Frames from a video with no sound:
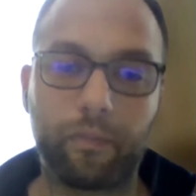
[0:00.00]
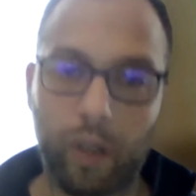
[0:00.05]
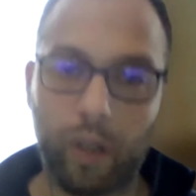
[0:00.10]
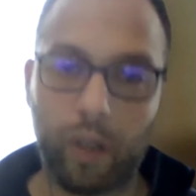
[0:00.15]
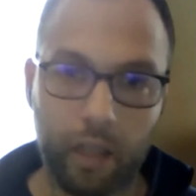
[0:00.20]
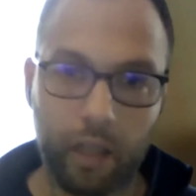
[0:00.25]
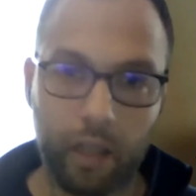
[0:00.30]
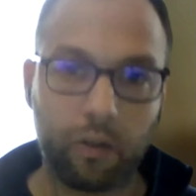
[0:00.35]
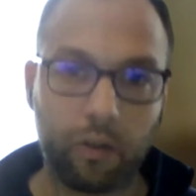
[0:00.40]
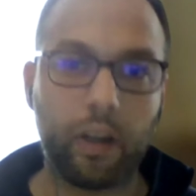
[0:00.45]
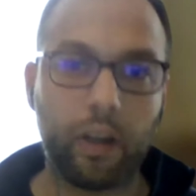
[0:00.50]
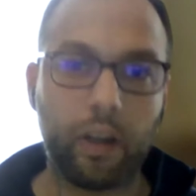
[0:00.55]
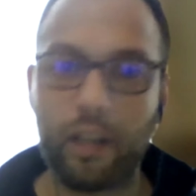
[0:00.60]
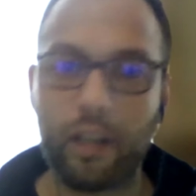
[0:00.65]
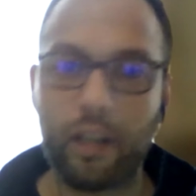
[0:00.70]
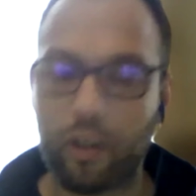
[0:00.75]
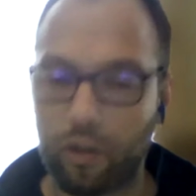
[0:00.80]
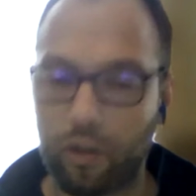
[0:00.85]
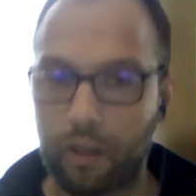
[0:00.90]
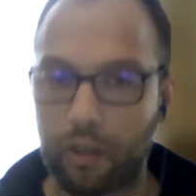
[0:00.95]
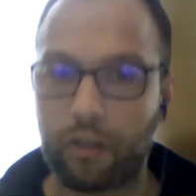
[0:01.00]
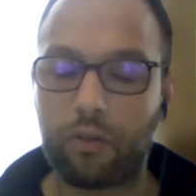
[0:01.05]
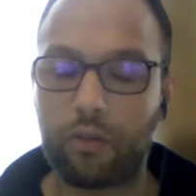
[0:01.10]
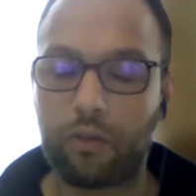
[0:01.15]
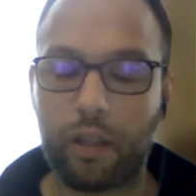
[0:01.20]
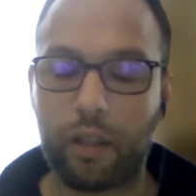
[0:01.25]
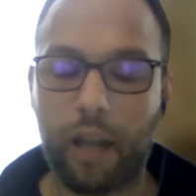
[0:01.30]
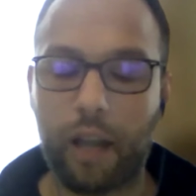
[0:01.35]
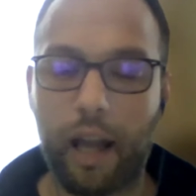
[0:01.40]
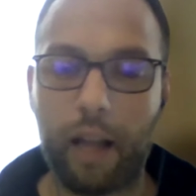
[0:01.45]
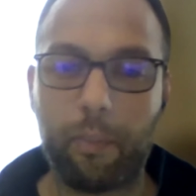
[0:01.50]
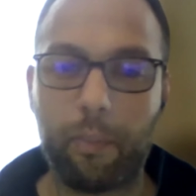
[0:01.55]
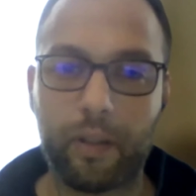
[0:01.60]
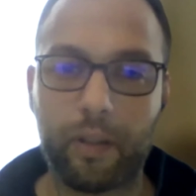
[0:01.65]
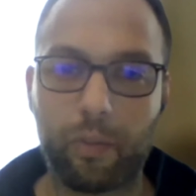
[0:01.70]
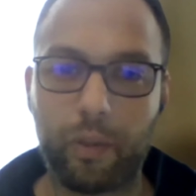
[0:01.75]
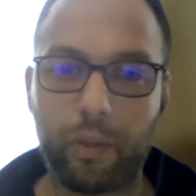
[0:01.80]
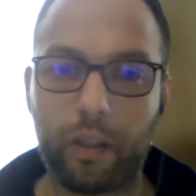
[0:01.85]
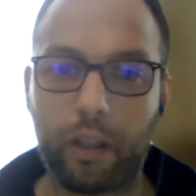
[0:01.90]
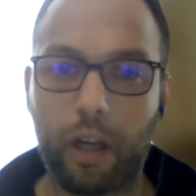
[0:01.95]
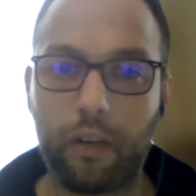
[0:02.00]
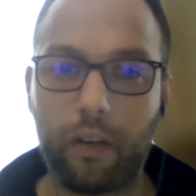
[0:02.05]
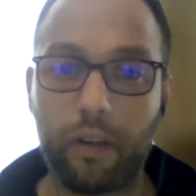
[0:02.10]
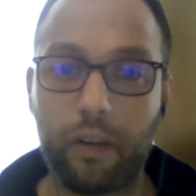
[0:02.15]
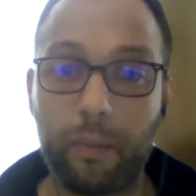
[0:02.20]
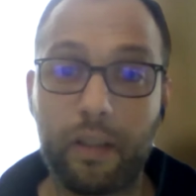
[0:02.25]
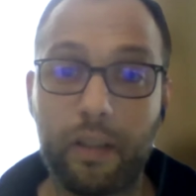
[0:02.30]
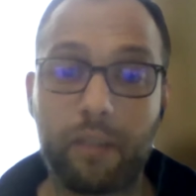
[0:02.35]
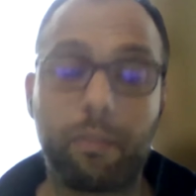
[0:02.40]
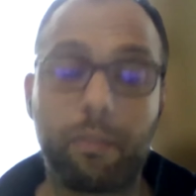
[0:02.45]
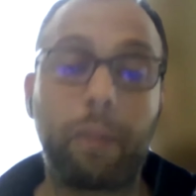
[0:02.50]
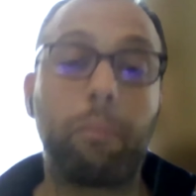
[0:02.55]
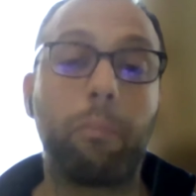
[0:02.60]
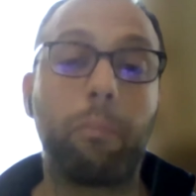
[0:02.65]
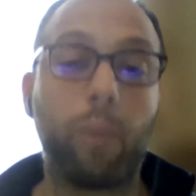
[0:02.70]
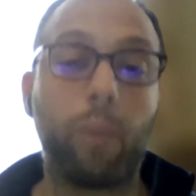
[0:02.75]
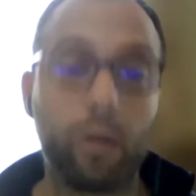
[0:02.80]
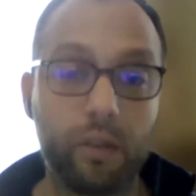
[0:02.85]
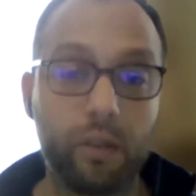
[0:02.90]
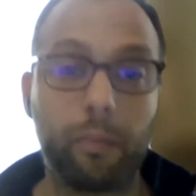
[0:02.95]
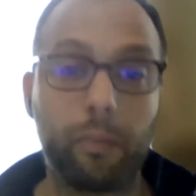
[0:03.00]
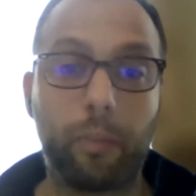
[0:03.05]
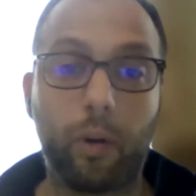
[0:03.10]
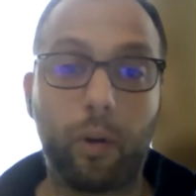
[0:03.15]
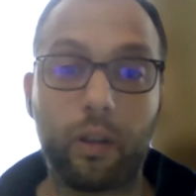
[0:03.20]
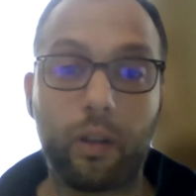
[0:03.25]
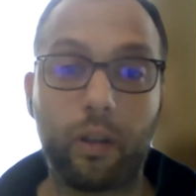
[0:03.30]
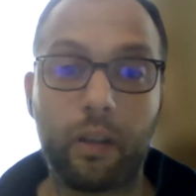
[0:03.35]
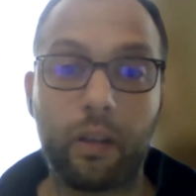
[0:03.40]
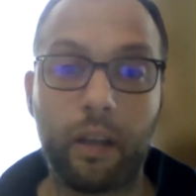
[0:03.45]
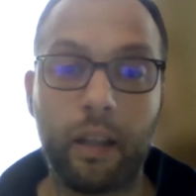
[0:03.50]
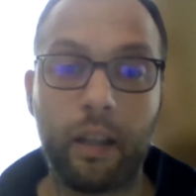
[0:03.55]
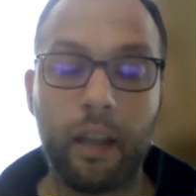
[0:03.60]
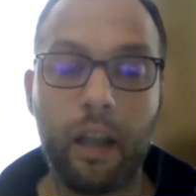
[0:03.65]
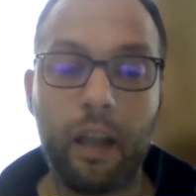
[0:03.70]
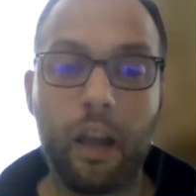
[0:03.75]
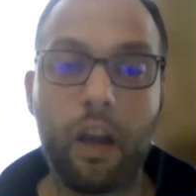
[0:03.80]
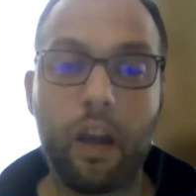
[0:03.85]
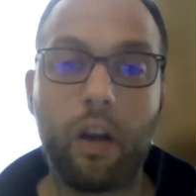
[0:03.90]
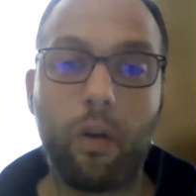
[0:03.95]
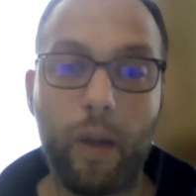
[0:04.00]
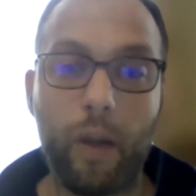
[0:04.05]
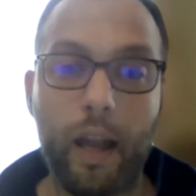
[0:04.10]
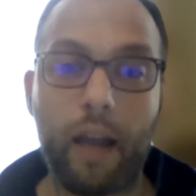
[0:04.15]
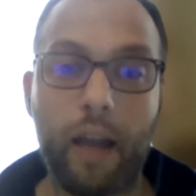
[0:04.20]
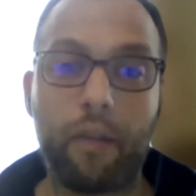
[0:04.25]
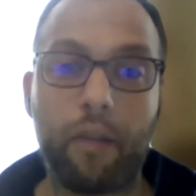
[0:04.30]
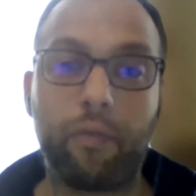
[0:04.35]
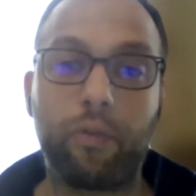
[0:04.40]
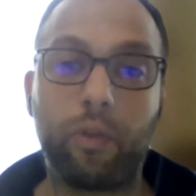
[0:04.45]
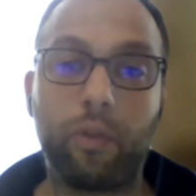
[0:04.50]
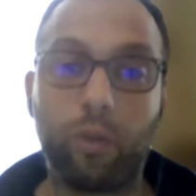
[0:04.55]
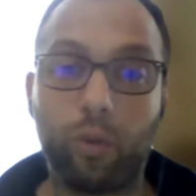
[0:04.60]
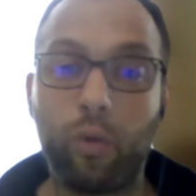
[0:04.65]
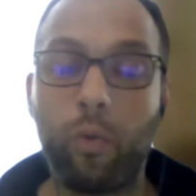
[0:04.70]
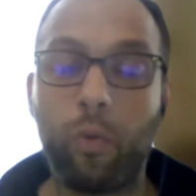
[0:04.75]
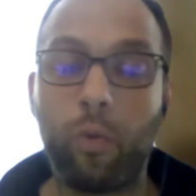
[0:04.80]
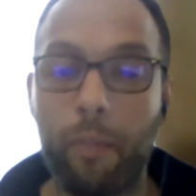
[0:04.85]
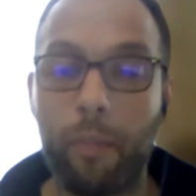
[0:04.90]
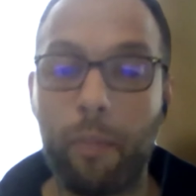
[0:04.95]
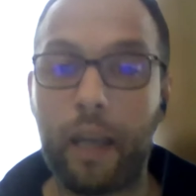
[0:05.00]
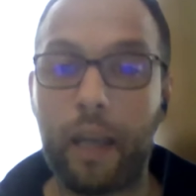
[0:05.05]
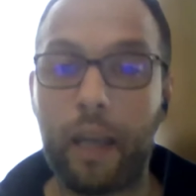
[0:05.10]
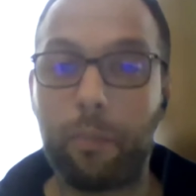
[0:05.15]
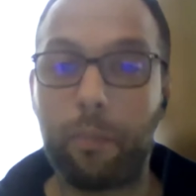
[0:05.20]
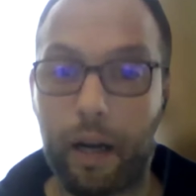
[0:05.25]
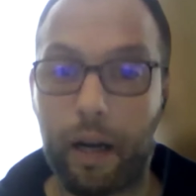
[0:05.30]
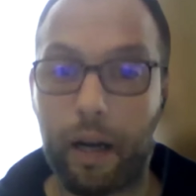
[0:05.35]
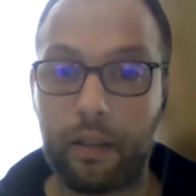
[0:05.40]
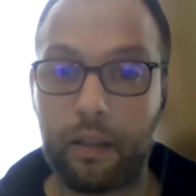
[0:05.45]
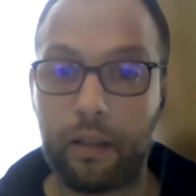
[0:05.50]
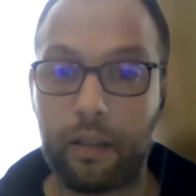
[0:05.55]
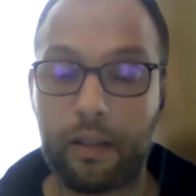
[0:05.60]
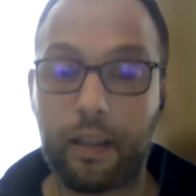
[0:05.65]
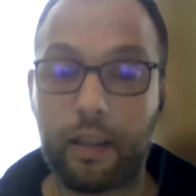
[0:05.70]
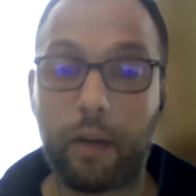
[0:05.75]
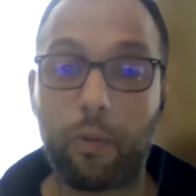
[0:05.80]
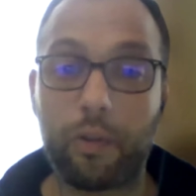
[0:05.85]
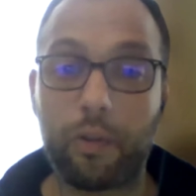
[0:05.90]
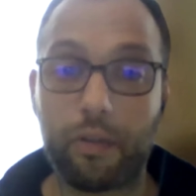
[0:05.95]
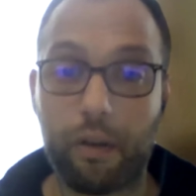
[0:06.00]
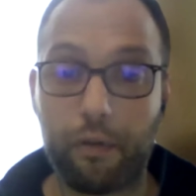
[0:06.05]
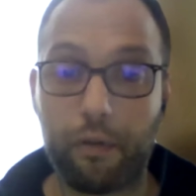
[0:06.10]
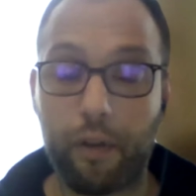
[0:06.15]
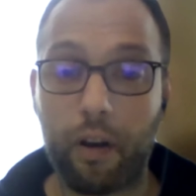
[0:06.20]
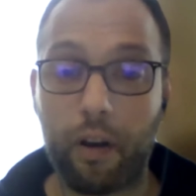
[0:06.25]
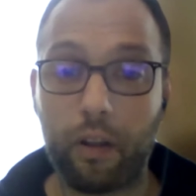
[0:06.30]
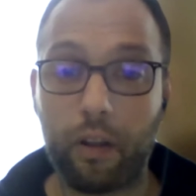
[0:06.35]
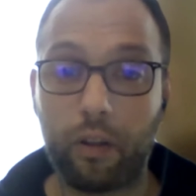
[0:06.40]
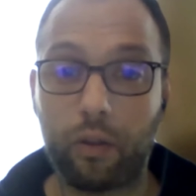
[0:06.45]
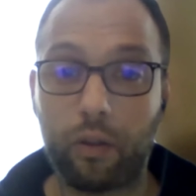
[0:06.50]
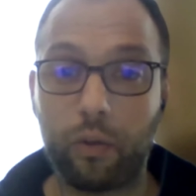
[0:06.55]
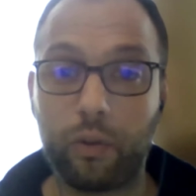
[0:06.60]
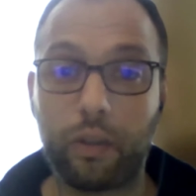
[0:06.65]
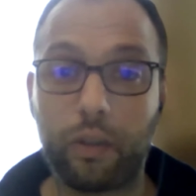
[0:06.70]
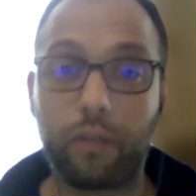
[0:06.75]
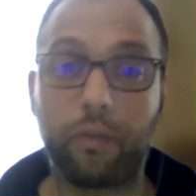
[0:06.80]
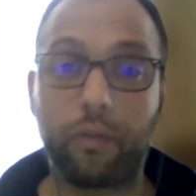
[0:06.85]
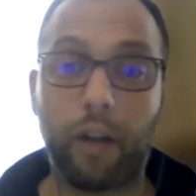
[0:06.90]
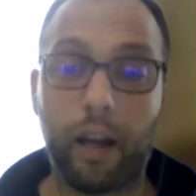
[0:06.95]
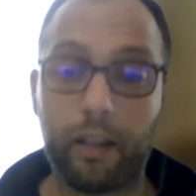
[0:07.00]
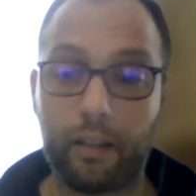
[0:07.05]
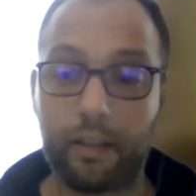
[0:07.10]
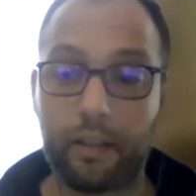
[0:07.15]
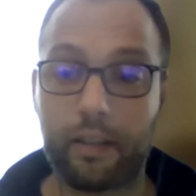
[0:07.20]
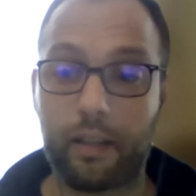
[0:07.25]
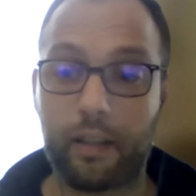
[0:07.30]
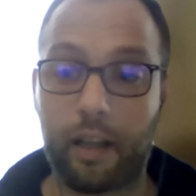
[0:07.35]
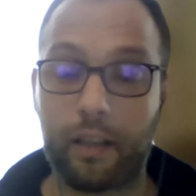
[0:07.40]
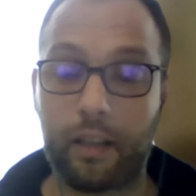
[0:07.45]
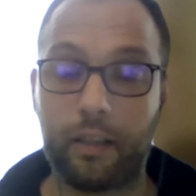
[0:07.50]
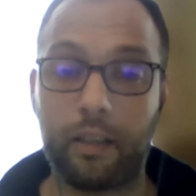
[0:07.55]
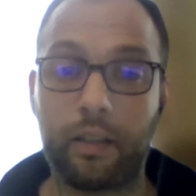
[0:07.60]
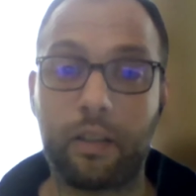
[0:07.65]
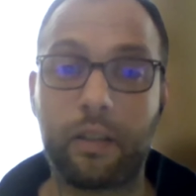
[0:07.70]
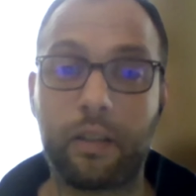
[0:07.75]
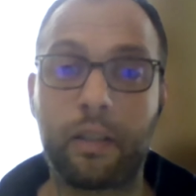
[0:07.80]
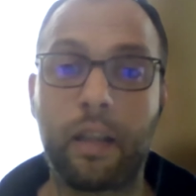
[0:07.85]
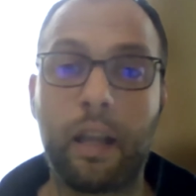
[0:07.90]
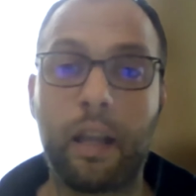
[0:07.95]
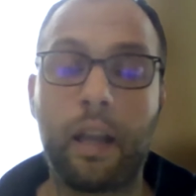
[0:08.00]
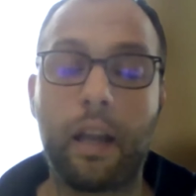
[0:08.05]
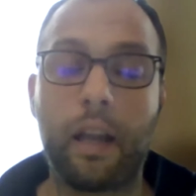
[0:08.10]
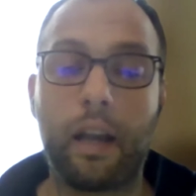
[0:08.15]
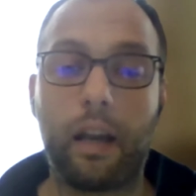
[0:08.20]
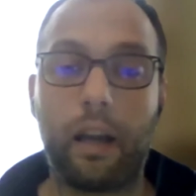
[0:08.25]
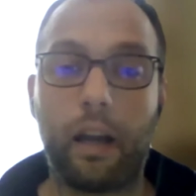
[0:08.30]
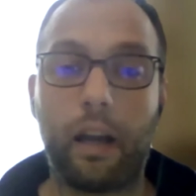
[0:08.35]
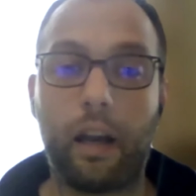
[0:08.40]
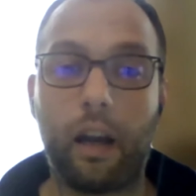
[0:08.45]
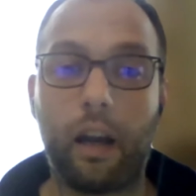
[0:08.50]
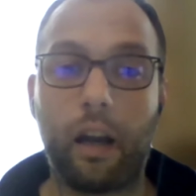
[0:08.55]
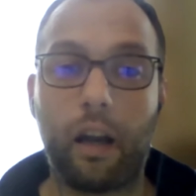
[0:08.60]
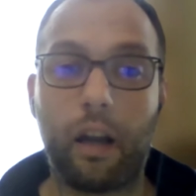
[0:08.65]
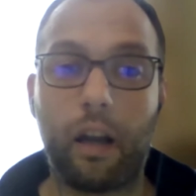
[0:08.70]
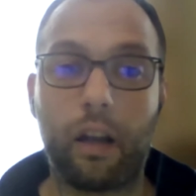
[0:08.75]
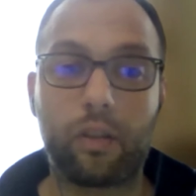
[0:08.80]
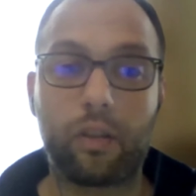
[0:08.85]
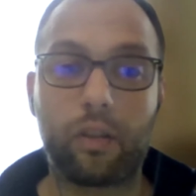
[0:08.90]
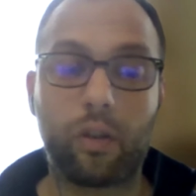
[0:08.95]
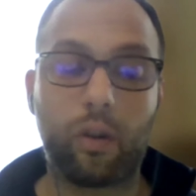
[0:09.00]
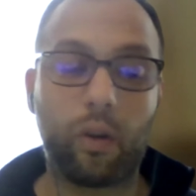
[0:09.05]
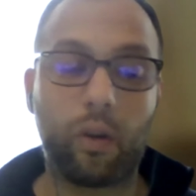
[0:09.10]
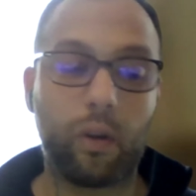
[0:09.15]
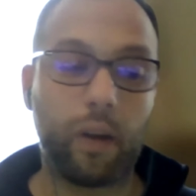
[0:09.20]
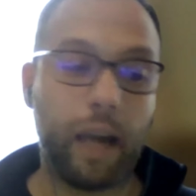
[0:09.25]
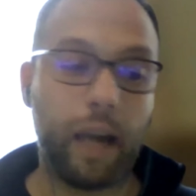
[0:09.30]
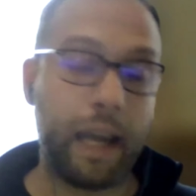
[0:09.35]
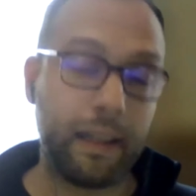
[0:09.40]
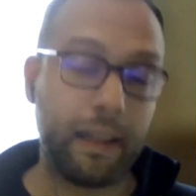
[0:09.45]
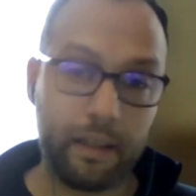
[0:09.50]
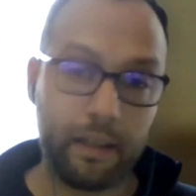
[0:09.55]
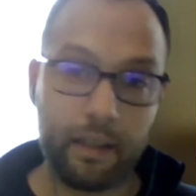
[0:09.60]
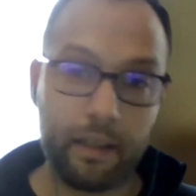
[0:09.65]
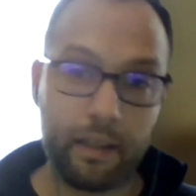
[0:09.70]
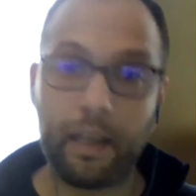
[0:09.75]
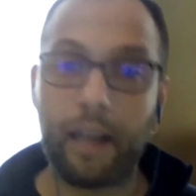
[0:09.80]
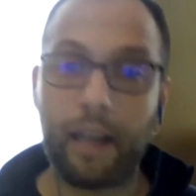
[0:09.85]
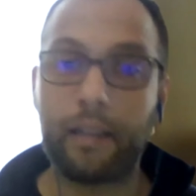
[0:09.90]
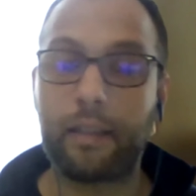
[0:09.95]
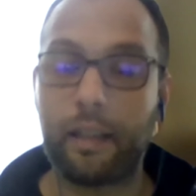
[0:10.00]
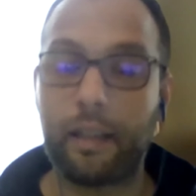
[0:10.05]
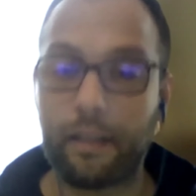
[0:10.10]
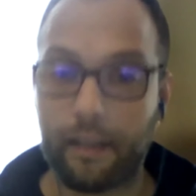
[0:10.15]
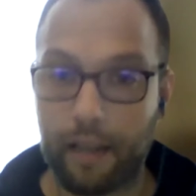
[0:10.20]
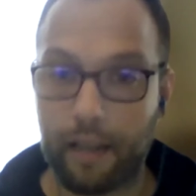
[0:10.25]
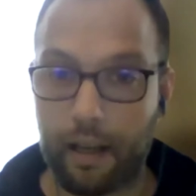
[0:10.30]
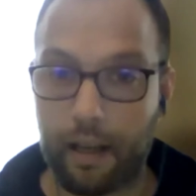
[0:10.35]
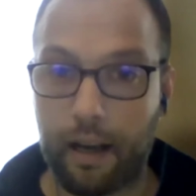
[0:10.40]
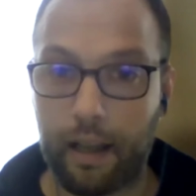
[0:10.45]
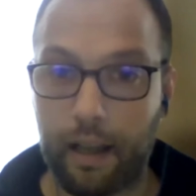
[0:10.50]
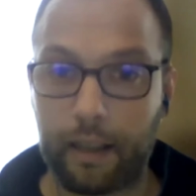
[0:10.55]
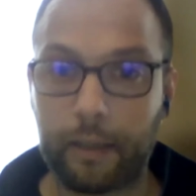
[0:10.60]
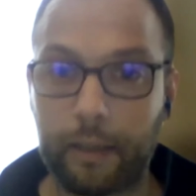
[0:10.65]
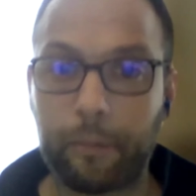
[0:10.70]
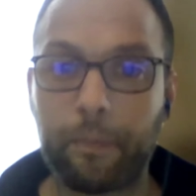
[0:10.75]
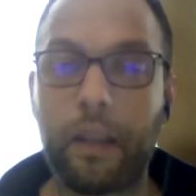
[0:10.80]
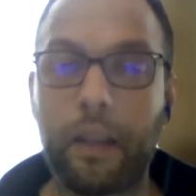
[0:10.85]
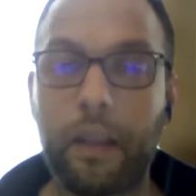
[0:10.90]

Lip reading: another organization that help us with the governments, but most importantly, we have the two main bodies that I was referring to that write the standards. So ETSI and Senelec.